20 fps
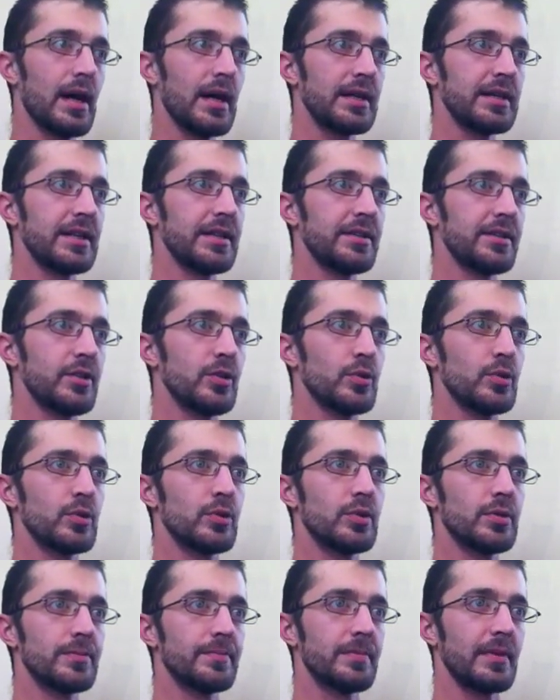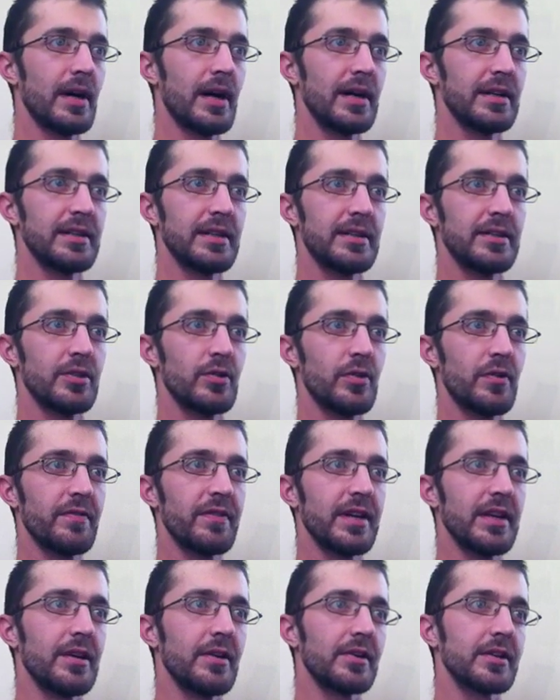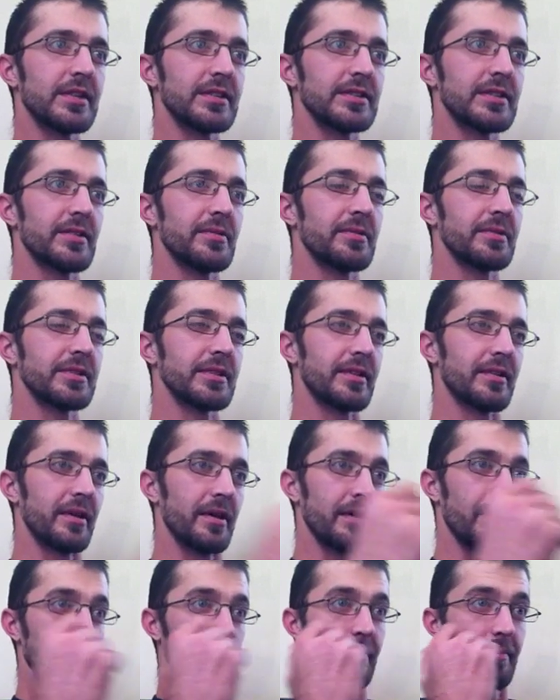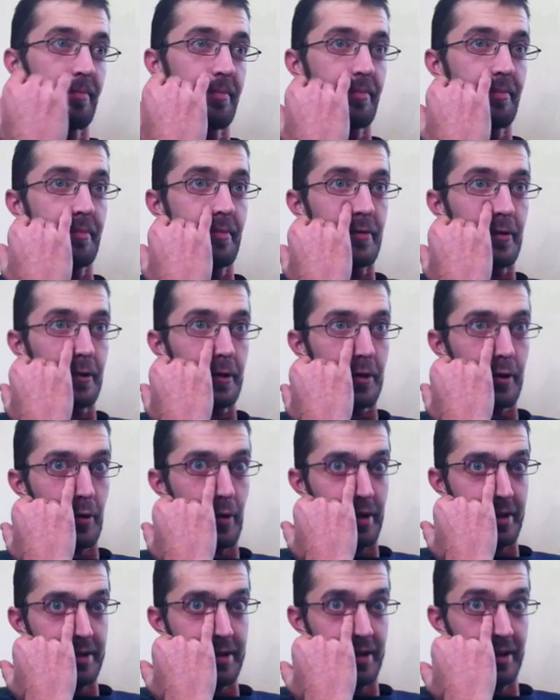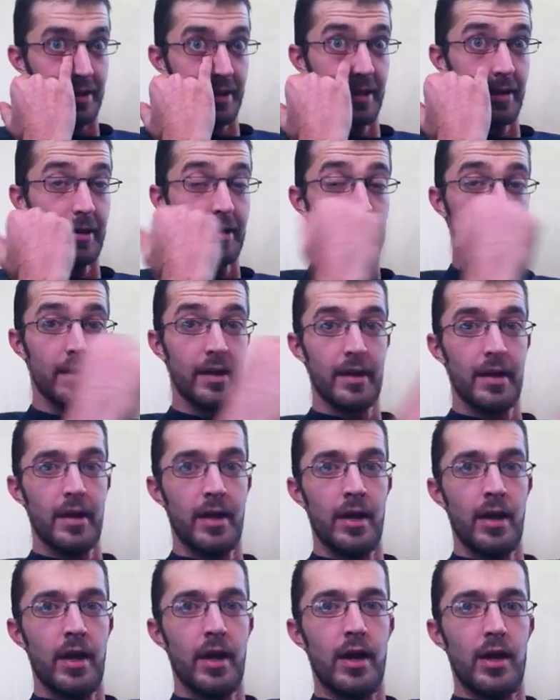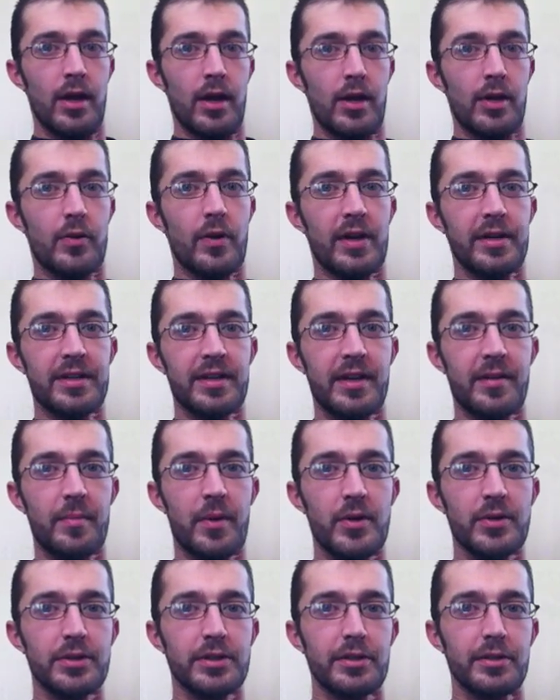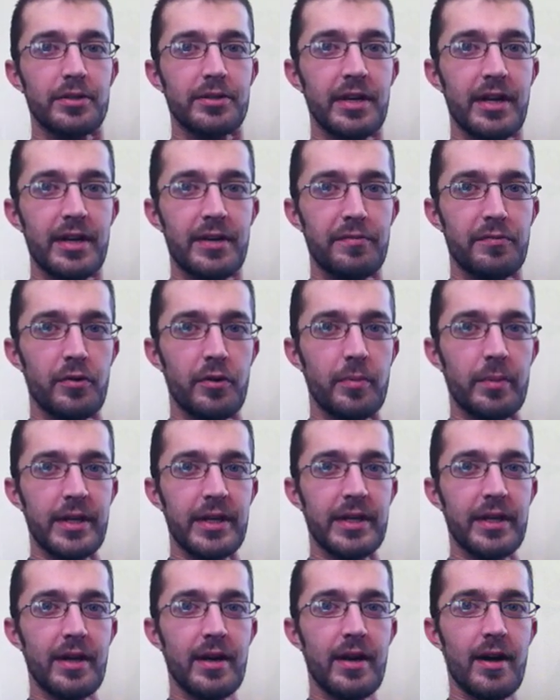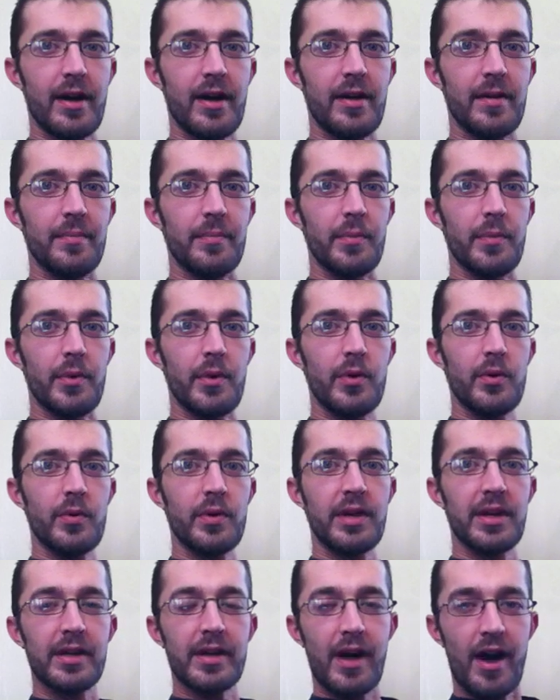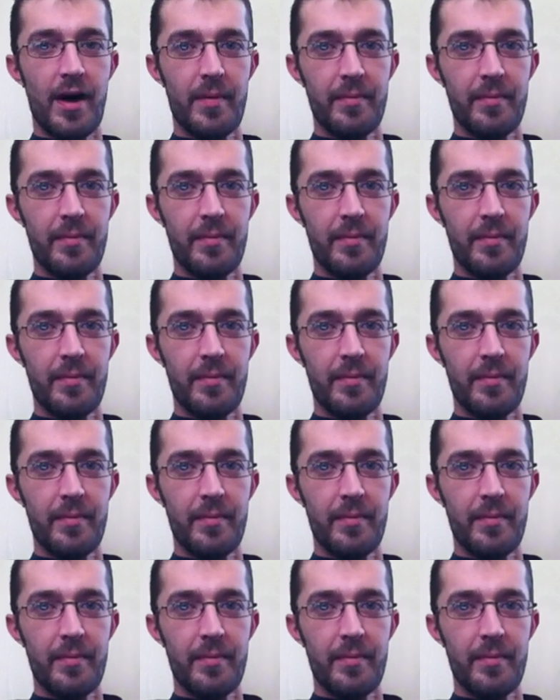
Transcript: I didn't do a video because it was quite the quite the emotional day for me. When the